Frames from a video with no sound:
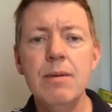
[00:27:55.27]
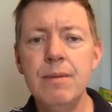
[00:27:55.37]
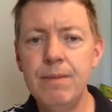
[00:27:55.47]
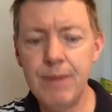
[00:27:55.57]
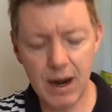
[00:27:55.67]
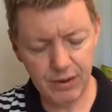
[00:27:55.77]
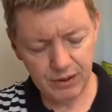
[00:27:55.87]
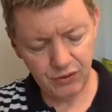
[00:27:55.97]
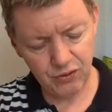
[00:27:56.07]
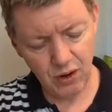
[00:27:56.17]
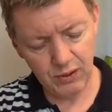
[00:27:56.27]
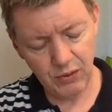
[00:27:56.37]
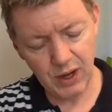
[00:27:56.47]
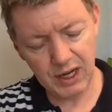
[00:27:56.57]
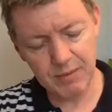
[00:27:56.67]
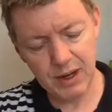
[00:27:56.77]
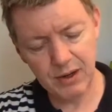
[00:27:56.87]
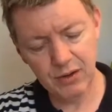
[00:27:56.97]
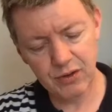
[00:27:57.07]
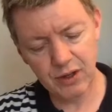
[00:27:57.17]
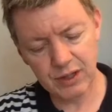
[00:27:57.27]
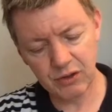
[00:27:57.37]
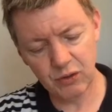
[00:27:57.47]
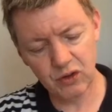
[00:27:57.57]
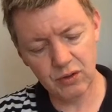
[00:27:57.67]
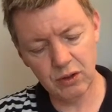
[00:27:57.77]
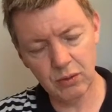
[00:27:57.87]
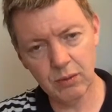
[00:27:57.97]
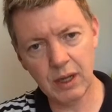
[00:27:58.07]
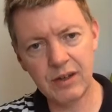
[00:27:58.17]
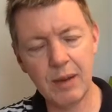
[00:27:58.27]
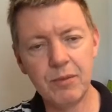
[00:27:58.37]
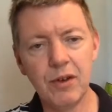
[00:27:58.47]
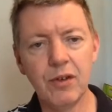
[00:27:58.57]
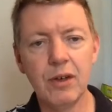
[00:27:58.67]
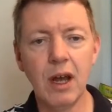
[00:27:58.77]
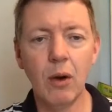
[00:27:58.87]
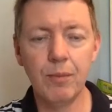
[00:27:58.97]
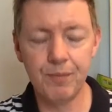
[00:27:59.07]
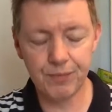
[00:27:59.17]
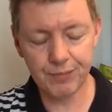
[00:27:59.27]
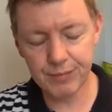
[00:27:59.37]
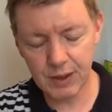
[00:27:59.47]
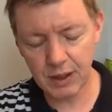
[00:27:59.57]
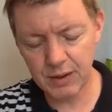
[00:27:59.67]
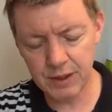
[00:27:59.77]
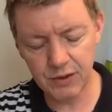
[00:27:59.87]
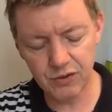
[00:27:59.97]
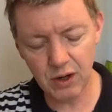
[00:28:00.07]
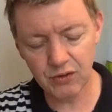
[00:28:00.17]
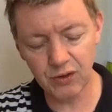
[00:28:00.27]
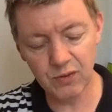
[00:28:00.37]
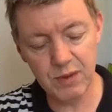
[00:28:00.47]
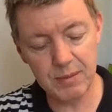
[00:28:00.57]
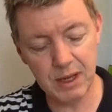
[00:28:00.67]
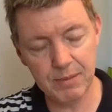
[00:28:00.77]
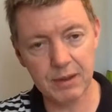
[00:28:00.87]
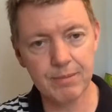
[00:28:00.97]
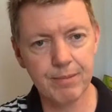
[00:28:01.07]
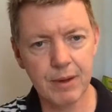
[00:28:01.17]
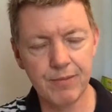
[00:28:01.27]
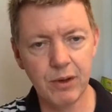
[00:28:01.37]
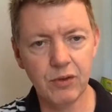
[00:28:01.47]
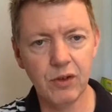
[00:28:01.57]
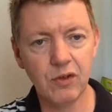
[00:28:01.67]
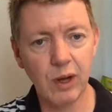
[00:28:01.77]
very strongly recommend that you attempt it. Now, the instructions may be a bit confusing, so I'll